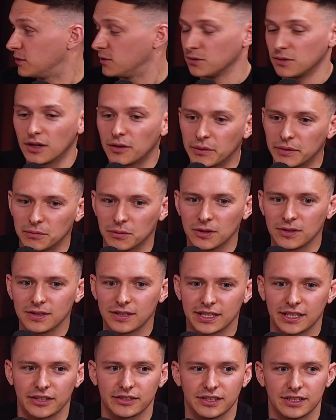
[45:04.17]
I went, what?
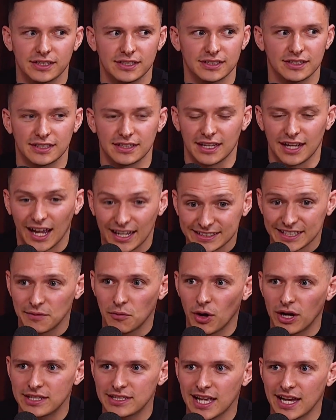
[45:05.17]
He goes, ask him
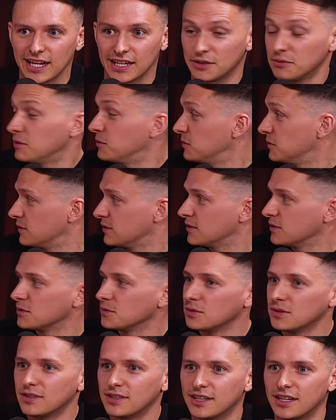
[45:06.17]
why he's late. And I went,
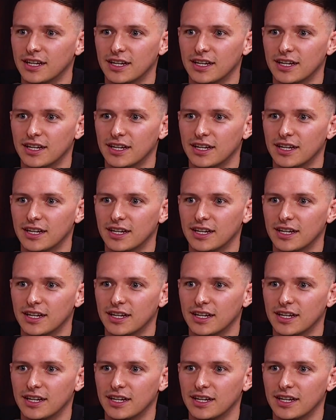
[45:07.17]
what?